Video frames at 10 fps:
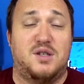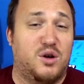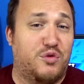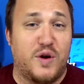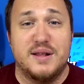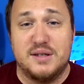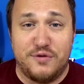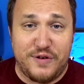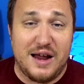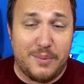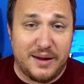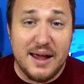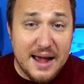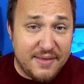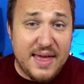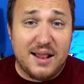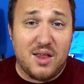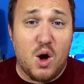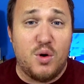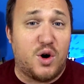with your friends and family, and that
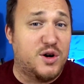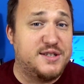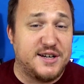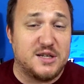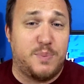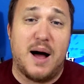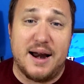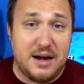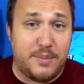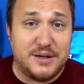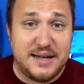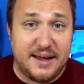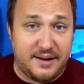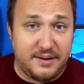alone earns it a spot at number 10.